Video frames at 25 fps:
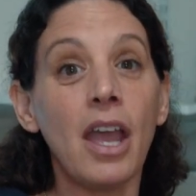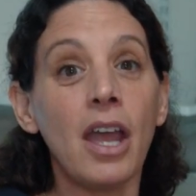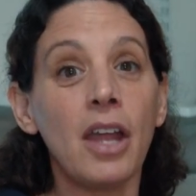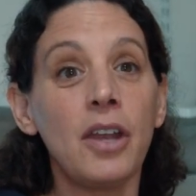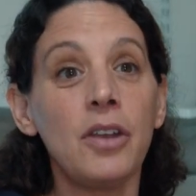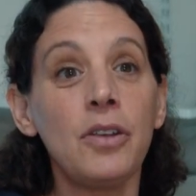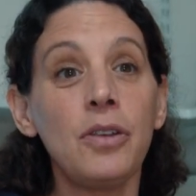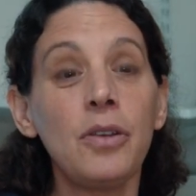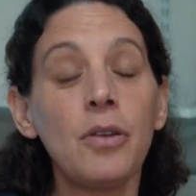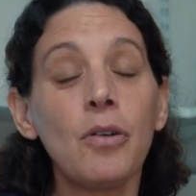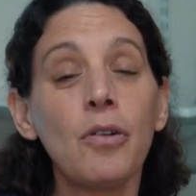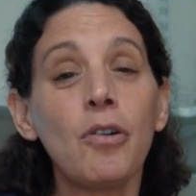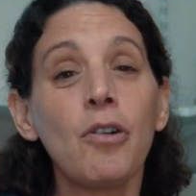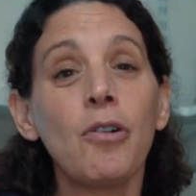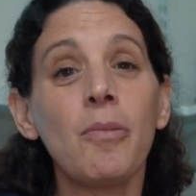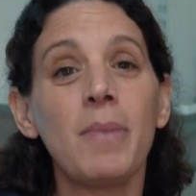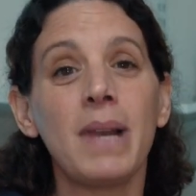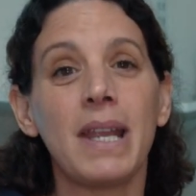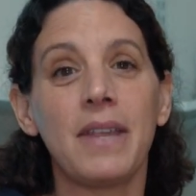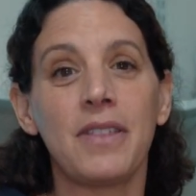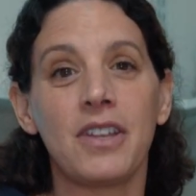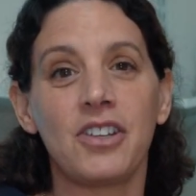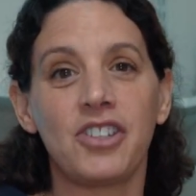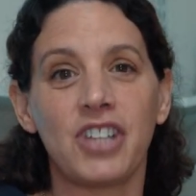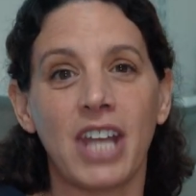
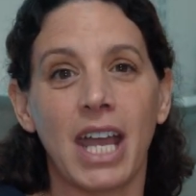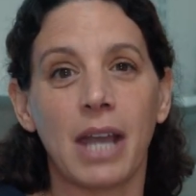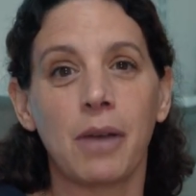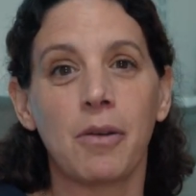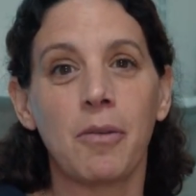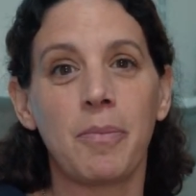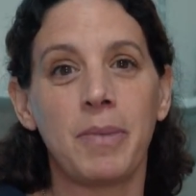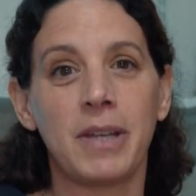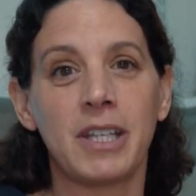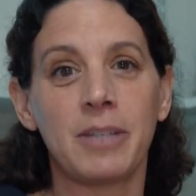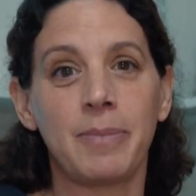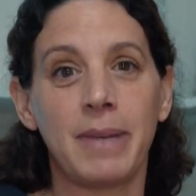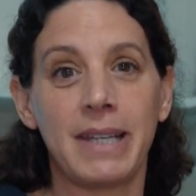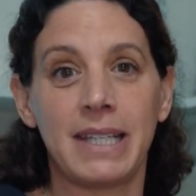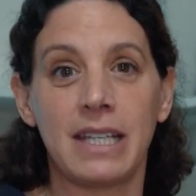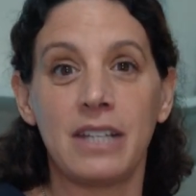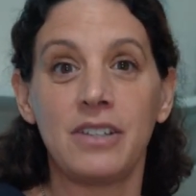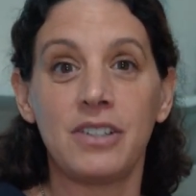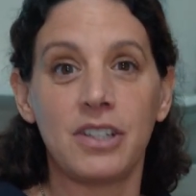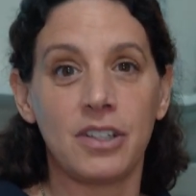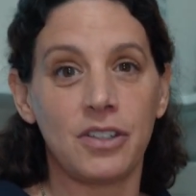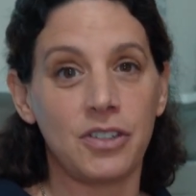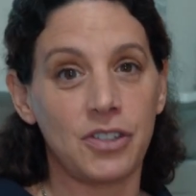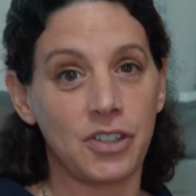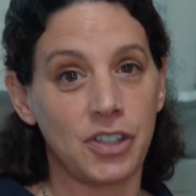Normally the check would be split
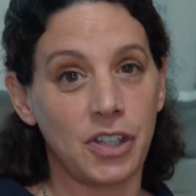into